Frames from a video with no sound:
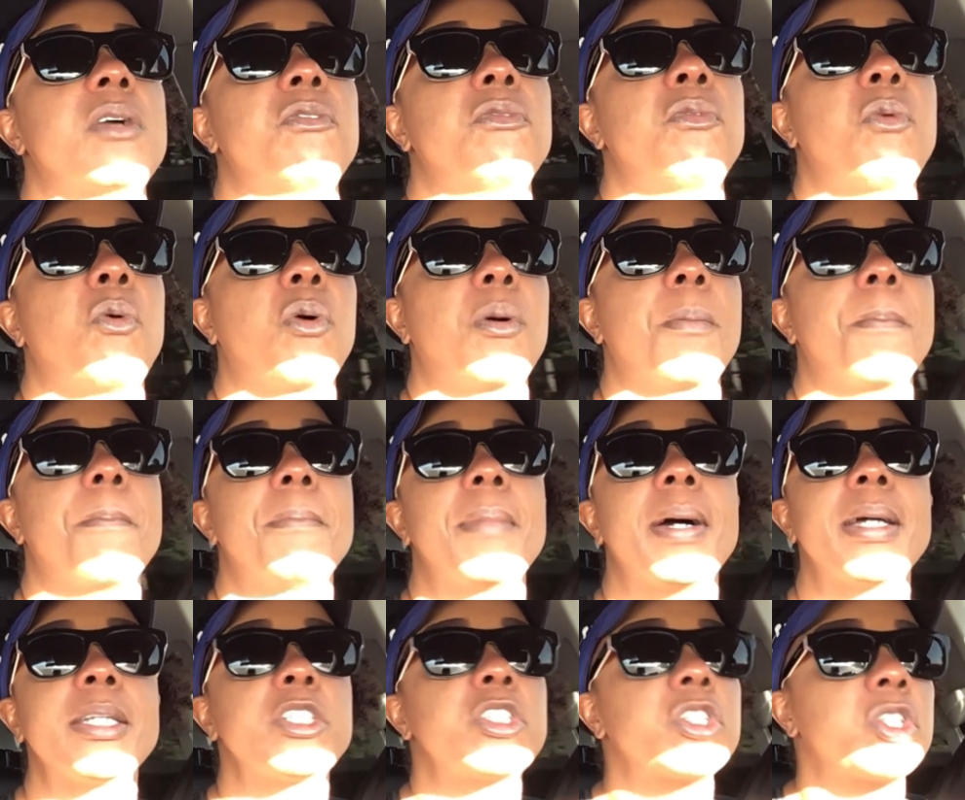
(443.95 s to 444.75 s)
for
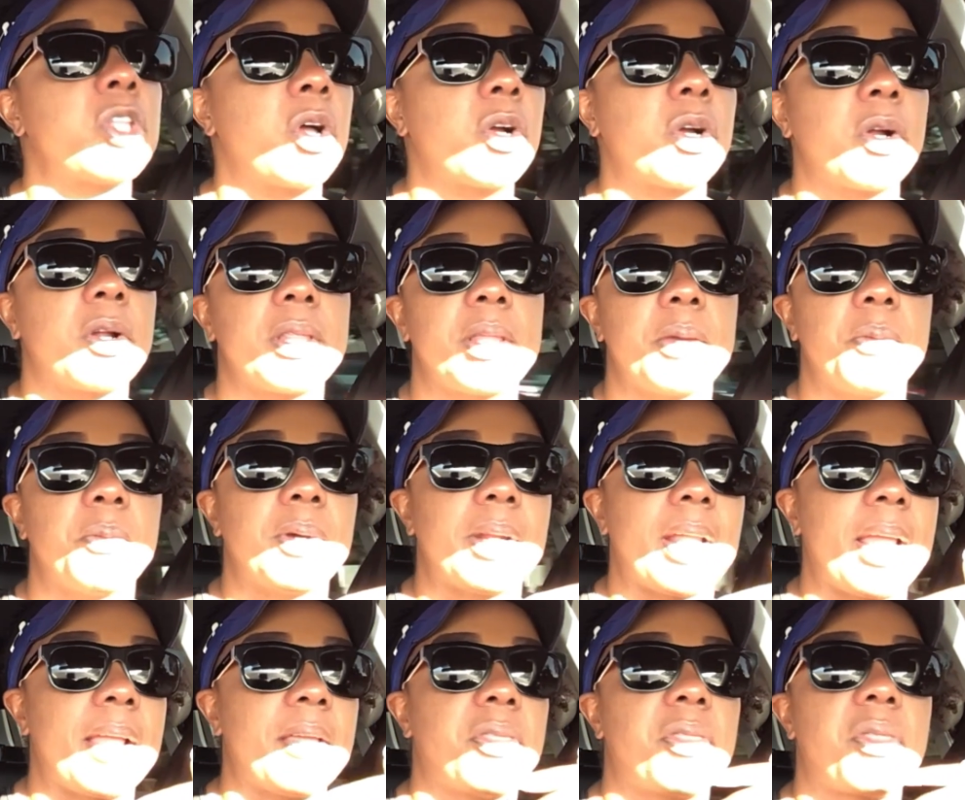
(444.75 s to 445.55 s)
much longer than
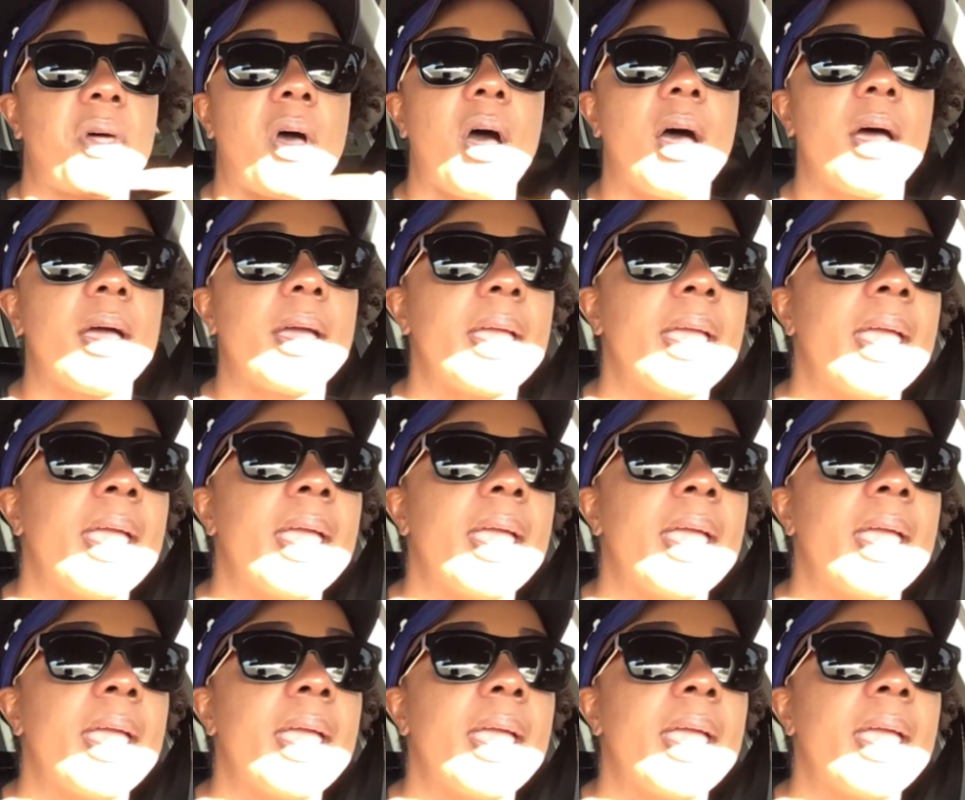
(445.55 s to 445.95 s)
what I thought.